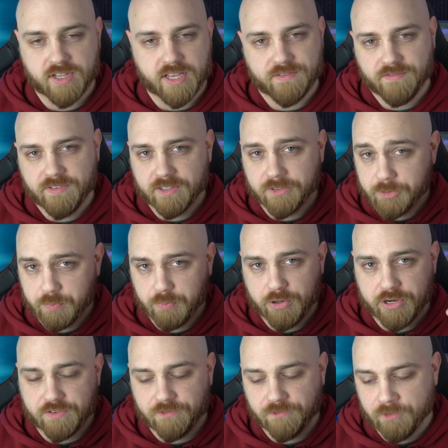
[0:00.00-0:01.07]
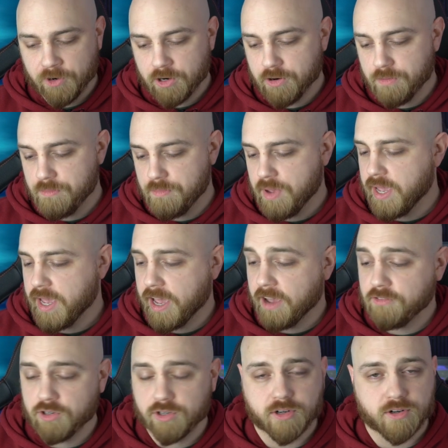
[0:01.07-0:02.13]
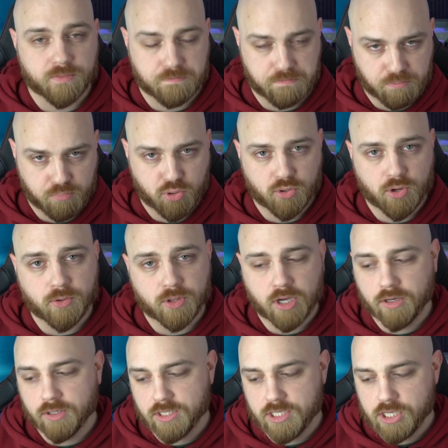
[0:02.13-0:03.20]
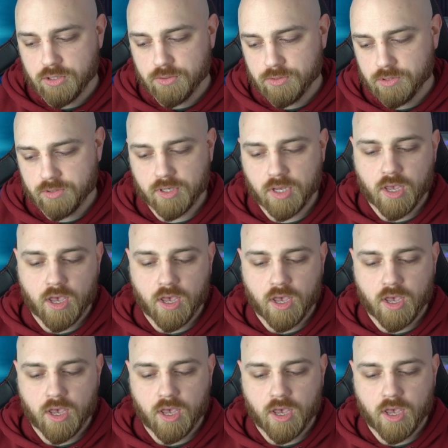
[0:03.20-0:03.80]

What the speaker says: It feels pretty firm after prolonged use.